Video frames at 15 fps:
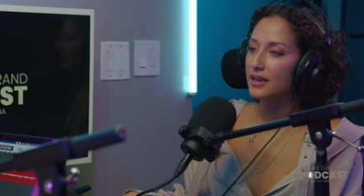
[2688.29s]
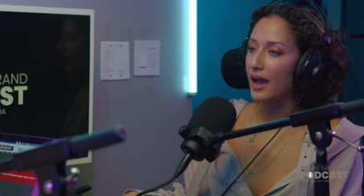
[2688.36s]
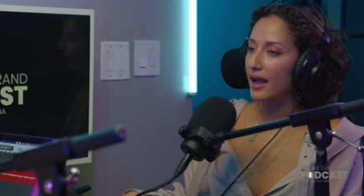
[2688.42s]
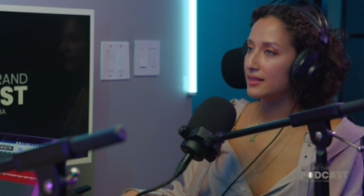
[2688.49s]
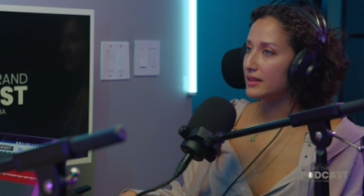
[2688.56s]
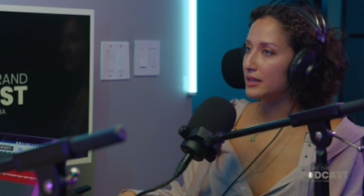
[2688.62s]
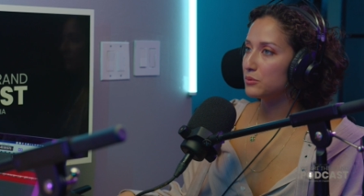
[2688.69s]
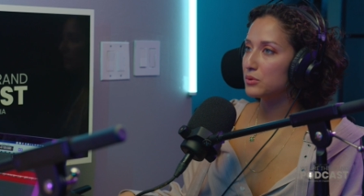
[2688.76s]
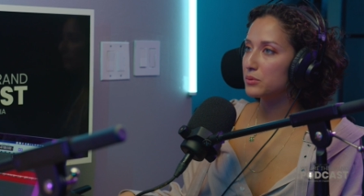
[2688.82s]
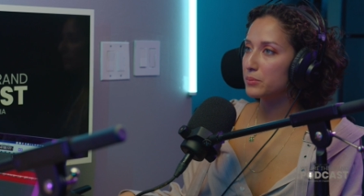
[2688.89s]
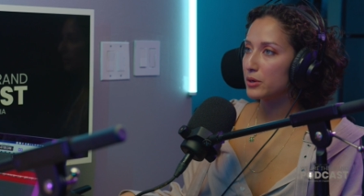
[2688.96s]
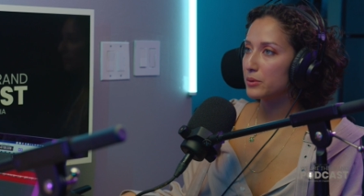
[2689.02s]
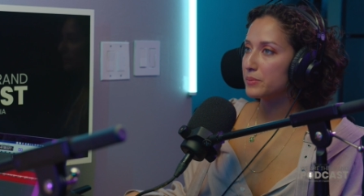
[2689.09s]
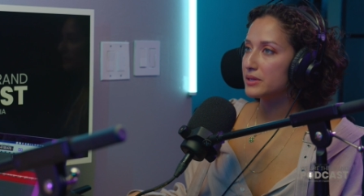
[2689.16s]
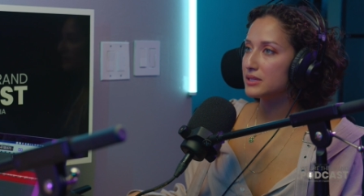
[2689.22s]
I lead with
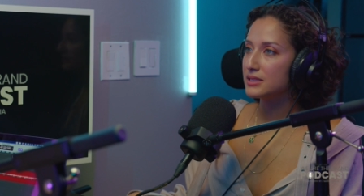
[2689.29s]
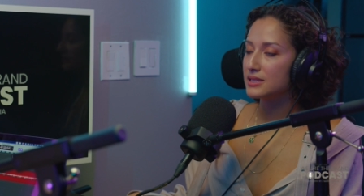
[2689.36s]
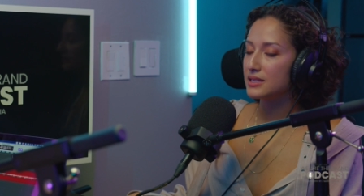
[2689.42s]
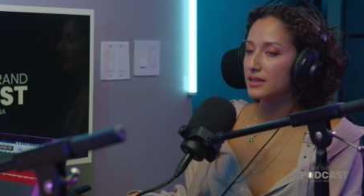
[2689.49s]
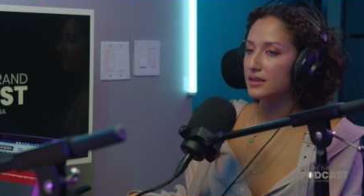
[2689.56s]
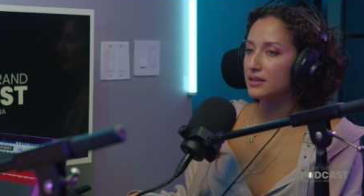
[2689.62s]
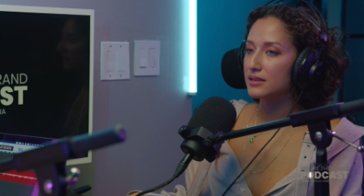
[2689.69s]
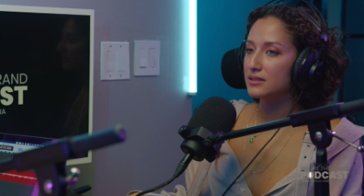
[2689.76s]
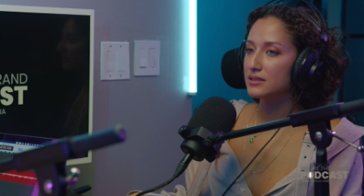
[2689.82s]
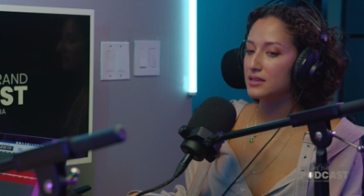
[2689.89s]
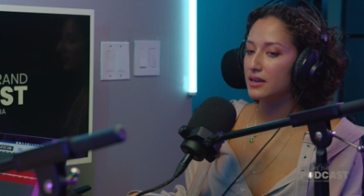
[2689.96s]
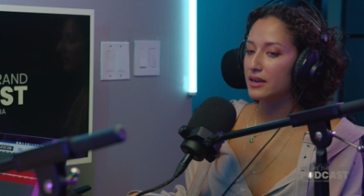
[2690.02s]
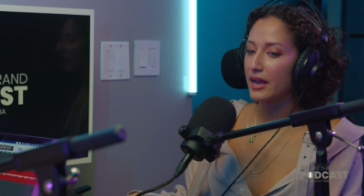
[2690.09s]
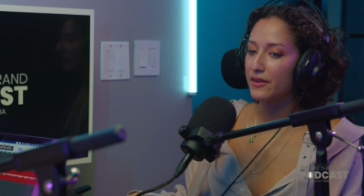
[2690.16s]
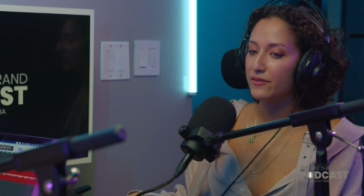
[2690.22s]
purpose, and
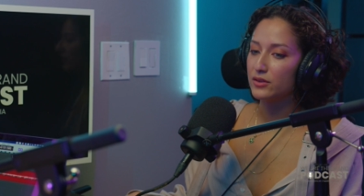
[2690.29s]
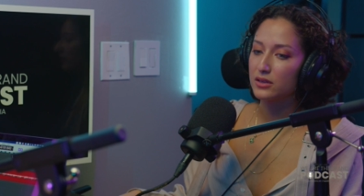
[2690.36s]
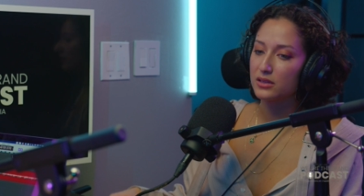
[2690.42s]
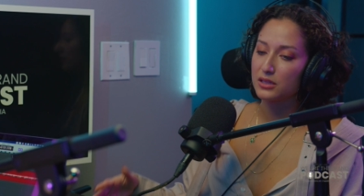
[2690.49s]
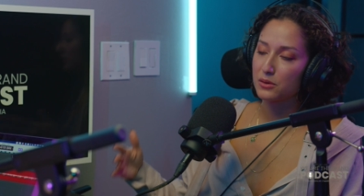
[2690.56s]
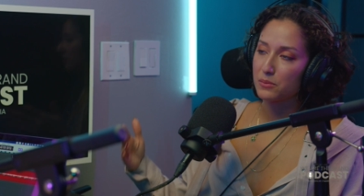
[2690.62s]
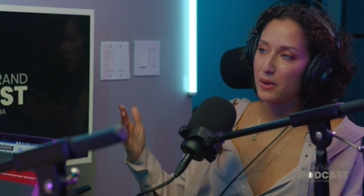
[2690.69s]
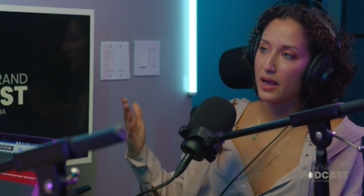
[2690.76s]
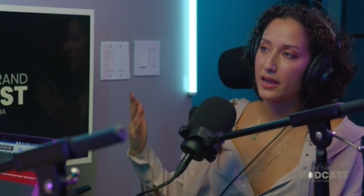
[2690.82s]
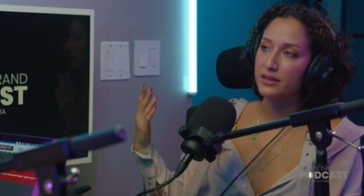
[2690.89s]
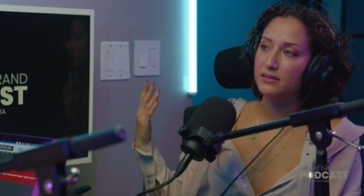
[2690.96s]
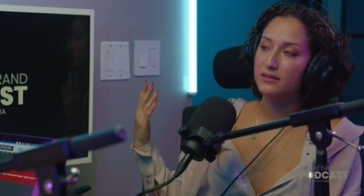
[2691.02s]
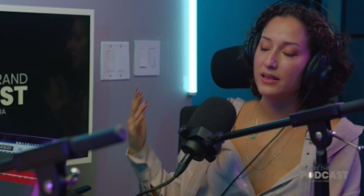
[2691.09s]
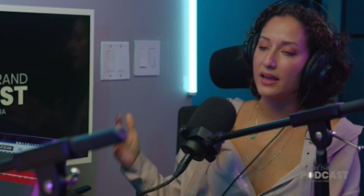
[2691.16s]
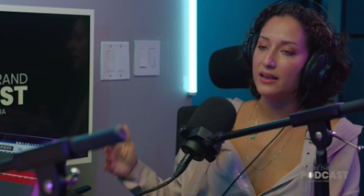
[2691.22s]
I have a clear
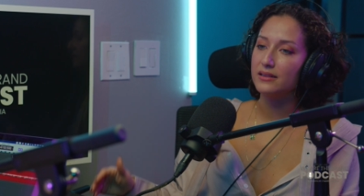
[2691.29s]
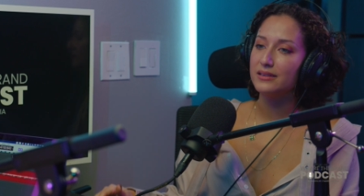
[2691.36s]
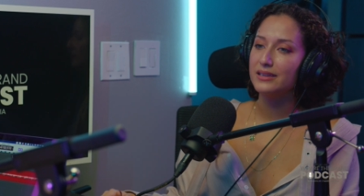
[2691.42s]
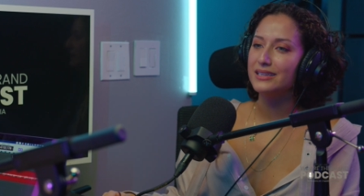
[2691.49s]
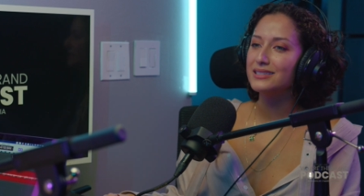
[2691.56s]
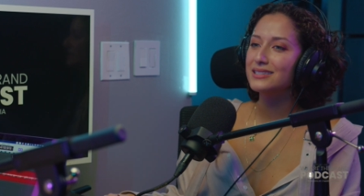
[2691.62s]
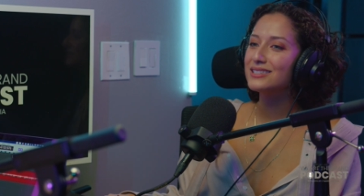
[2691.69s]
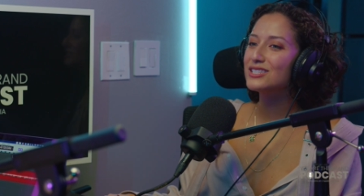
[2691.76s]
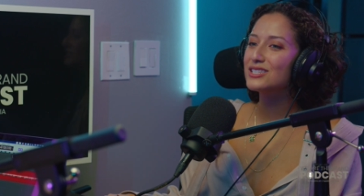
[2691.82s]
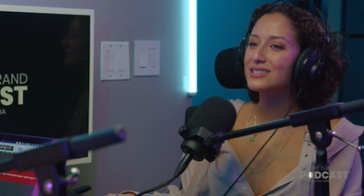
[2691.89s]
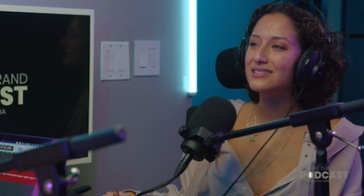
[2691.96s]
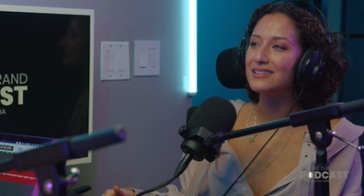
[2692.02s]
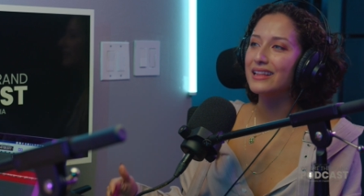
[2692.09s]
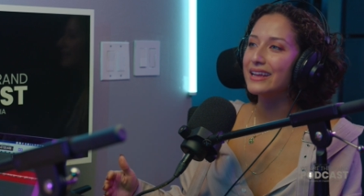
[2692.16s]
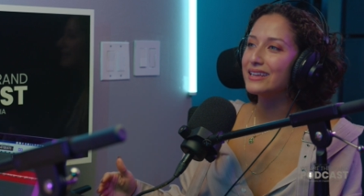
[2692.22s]
mind that isn't
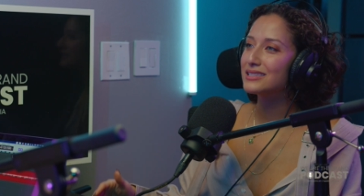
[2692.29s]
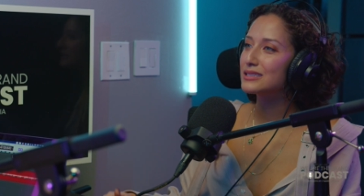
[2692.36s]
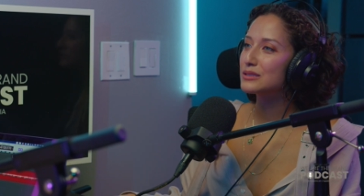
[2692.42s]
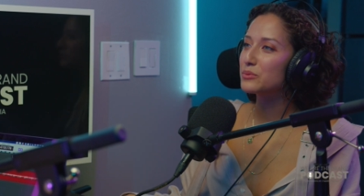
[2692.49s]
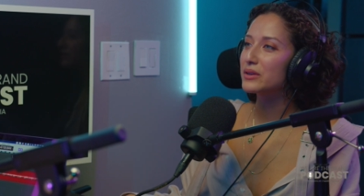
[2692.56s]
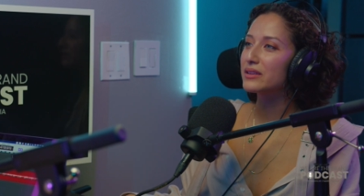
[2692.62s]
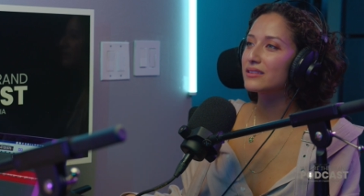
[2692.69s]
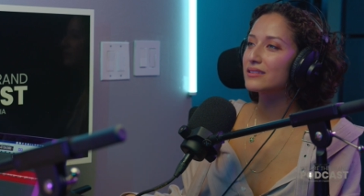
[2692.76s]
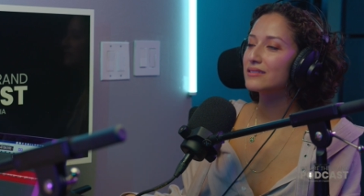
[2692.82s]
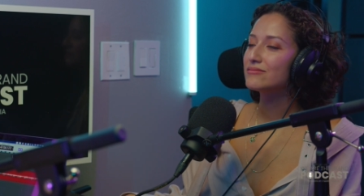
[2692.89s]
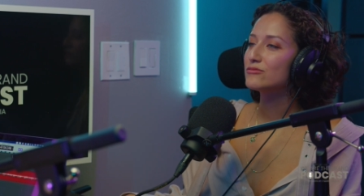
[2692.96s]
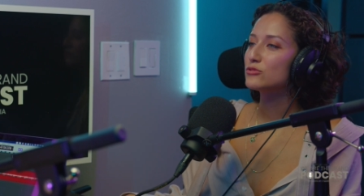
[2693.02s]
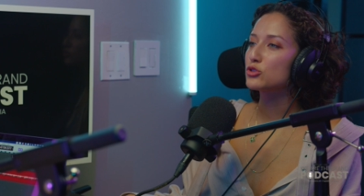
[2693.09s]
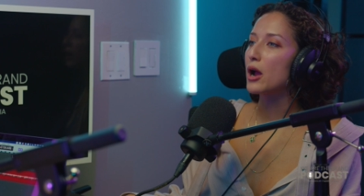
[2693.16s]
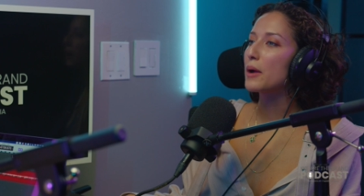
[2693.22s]
just laced with
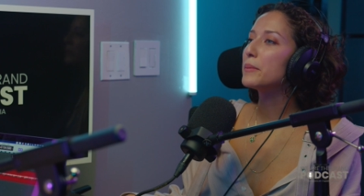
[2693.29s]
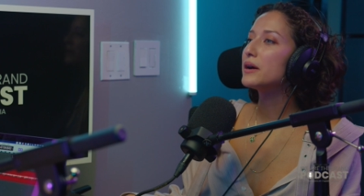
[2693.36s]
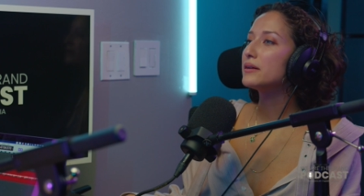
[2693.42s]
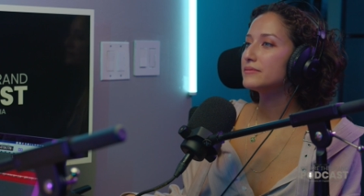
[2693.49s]
trauma.